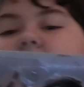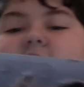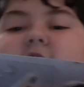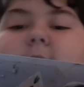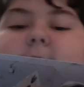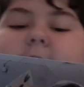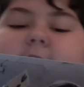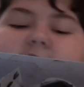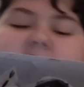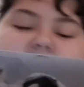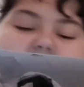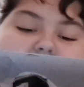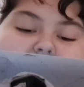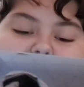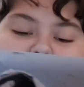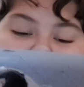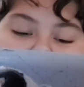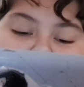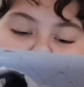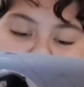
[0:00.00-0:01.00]
I should mention
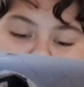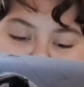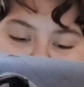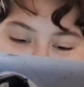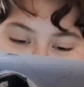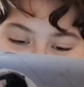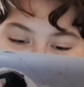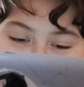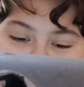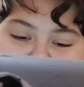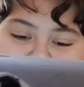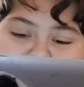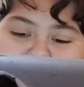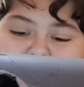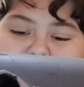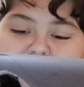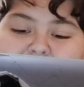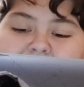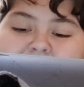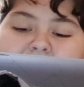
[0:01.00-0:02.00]
that now, I guess.
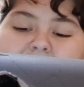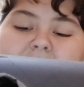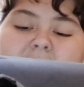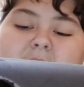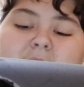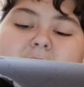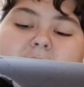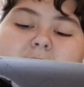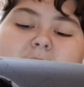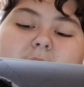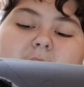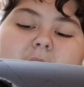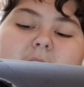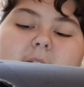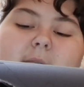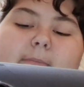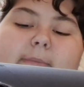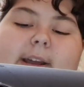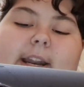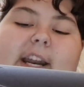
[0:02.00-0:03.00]

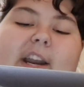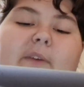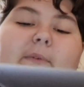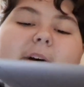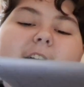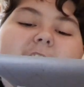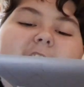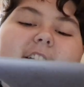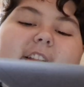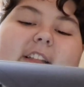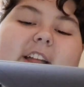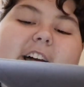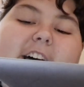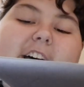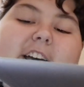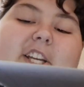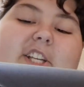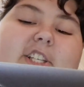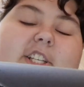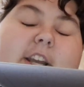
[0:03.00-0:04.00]
But anyways,
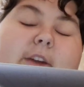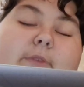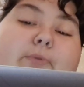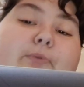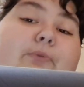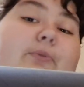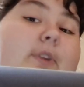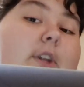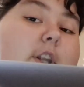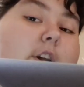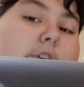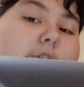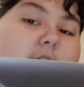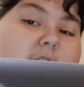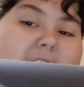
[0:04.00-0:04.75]
she flew